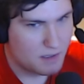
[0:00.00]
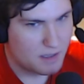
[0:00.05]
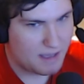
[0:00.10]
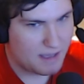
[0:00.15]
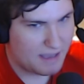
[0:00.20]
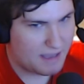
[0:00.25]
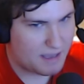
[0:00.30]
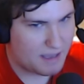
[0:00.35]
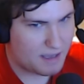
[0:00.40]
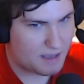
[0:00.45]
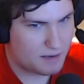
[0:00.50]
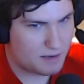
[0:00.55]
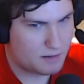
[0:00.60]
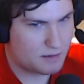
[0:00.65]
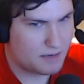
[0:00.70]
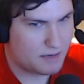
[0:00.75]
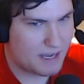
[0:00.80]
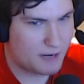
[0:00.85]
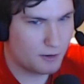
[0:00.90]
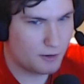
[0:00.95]
And
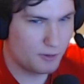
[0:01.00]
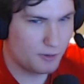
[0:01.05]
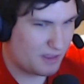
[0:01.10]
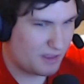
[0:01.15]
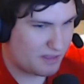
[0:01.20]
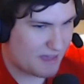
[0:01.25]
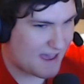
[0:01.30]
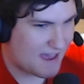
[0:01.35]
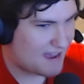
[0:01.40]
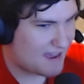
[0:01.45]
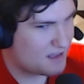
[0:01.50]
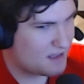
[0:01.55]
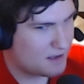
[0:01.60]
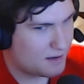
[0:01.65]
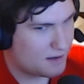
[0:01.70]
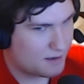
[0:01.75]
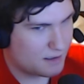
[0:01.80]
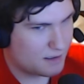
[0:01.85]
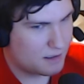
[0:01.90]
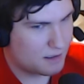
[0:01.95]
not only that,
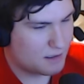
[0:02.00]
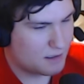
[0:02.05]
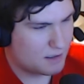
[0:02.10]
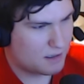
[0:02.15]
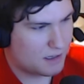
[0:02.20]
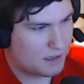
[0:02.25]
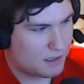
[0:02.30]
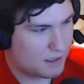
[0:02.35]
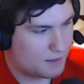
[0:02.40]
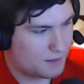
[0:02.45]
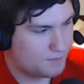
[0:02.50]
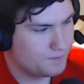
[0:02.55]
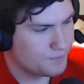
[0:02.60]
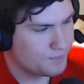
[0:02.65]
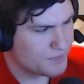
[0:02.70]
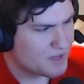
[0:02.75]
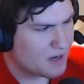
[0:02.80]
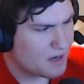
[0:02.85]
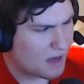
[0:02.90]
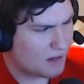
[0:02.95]
um,
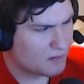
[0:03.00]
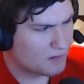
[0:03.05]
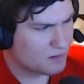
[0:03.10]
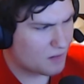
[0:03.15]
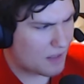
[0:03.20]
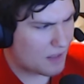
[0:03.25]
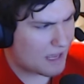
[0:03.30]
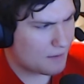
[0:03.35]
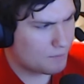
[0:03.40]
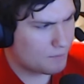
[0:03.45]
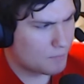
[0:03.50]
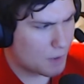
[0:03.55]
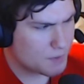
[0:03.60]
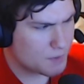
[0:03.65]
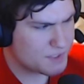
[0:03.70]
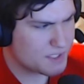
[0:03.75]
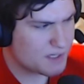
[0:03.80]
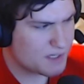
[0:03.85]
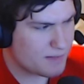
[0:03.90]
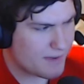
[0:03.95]

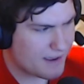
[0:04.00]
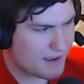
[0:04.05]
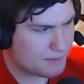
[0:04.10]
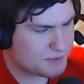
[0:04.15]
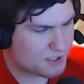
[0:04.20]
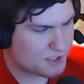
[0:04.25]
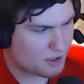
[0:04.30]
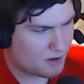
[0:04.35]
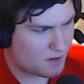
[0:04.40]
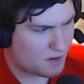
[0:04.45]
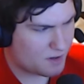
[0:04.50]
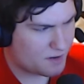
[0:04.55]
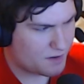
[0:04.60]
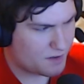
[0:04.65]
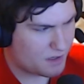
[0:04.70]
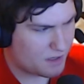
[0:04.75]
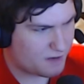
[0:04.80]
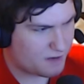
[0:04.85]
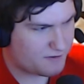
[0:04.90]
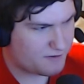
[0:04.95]
most of the maps on
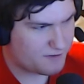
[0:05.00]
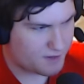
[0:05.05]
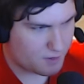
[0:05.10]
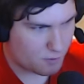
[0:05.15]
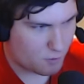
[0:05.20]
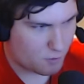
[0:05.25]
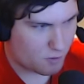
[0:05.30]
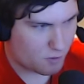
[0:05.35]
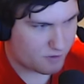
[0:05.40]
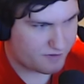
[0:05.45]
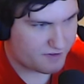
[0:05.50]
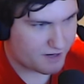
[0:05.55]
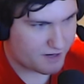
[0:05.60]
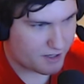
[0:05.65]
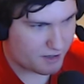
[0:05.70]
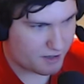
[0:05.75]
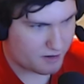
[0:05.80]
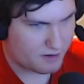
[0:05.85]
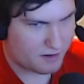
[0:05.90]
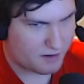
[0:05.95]
Infinite
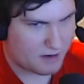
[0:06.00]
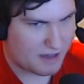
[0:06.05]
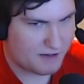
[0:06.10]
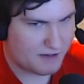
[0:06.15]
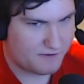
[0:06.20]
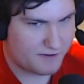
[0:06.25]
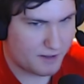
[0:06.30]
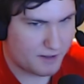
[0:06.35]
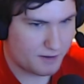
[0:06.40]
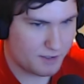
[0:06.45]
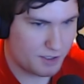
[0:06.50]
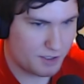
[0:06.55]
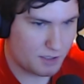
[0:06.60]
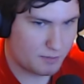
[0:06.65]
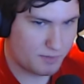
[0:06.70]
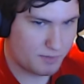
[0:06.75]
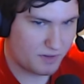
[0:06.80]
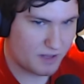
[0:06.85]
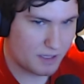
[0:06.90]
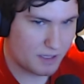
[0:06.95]
Warfare, I felt you could
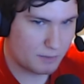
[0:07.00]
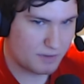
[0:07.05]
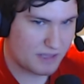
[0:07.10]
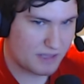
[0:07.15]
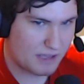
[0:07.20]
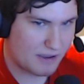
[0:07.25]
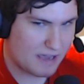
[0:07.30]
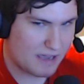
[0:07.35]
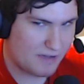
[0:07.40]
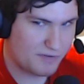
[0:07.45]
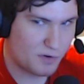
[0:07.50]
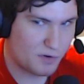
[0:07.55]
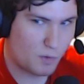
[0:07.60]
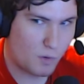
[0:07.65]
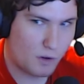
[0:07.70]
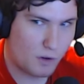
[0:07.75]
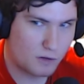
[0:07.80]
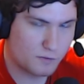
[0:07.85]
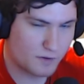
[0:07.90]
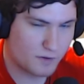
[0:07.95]
play without having a
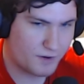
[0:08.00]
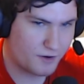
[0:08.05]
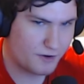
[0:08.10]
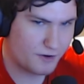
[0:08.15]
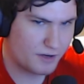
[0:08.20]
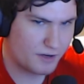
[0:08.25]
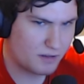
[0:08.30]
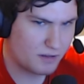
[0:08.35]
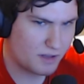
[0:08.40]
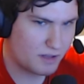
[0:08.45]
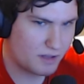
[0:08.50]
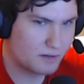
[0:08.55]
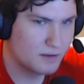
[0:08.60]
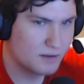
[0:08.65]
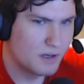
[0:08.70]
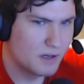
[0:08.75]
wall run or anything.